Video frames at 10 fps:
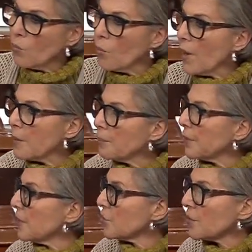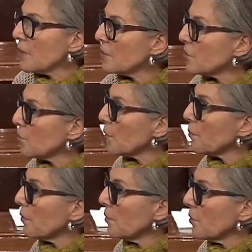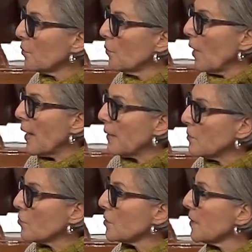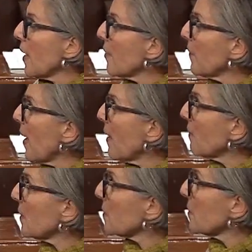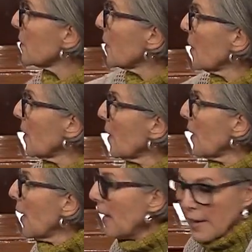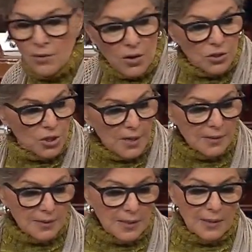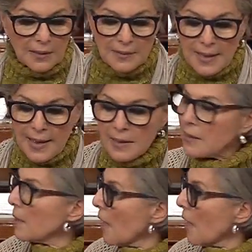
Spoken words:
What a pleasure it is to work with you and your staff, Alex, and our Jason and Ted and